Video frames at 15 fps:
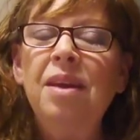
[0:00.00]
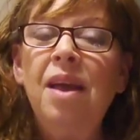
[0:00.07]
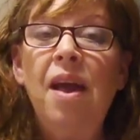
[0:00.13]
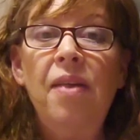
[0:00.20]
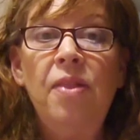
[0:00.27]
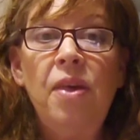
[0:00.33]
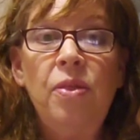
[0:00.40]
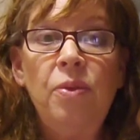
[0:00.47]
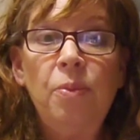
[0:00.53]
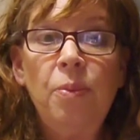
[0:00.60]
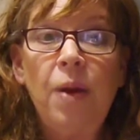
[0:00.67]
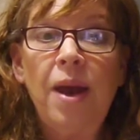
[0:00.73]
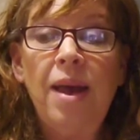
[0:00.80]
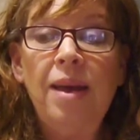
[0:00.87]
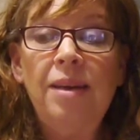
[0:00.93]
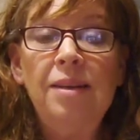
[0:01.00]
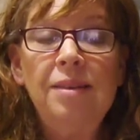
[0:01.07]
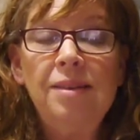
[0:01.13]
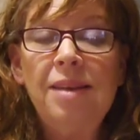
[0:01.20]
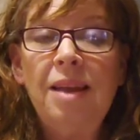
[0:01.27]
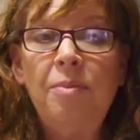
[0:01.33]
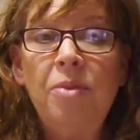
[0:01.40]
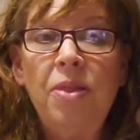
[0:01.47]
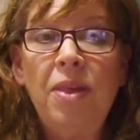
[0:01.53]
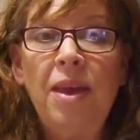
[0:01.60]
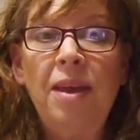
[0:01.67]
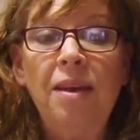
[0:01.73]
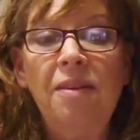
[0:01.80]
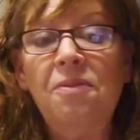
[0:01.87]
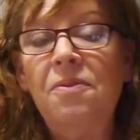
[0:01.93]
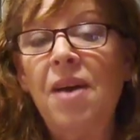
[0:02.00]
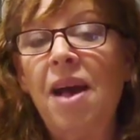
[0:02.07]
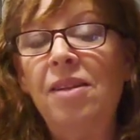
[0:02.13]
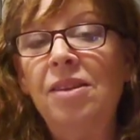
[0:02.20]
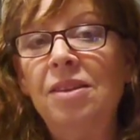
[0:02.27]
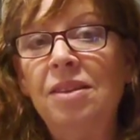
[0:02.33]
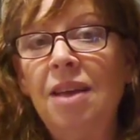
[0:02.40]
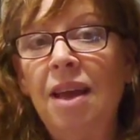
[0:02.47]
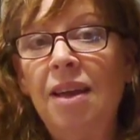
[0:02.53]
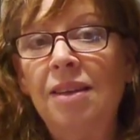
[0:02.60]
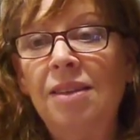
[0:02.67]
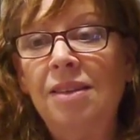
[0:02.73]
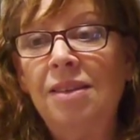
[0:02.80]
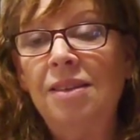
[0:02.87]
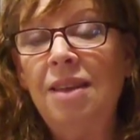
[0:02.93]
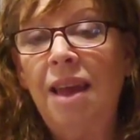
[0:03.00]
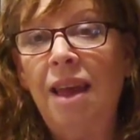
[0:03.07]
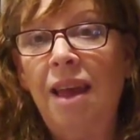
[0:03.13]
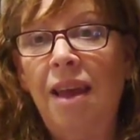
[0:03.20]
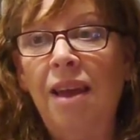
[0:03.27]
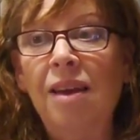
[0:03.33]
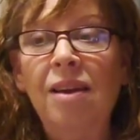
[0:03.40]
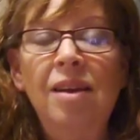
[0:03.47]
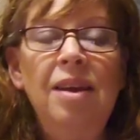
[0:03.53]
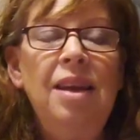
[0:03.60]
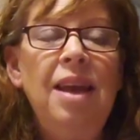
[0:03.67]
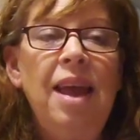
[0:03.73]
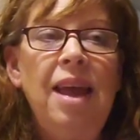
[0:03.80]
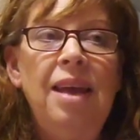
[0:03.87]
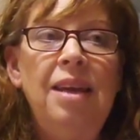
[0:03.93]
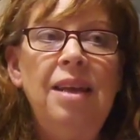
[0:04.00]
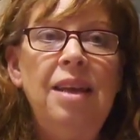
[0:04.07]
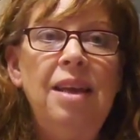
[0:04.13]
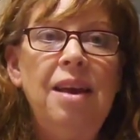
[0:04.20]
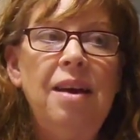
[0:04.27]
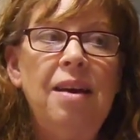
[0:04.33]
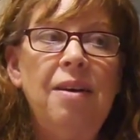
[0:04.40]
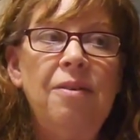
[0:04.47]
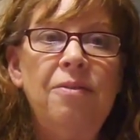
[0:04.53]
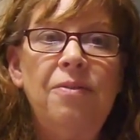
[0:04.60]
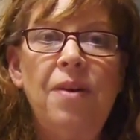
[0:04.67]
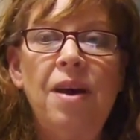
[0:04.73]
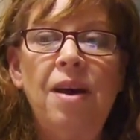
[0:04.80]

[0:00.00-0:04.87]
And then the red, same thing, Valentine's Day, any of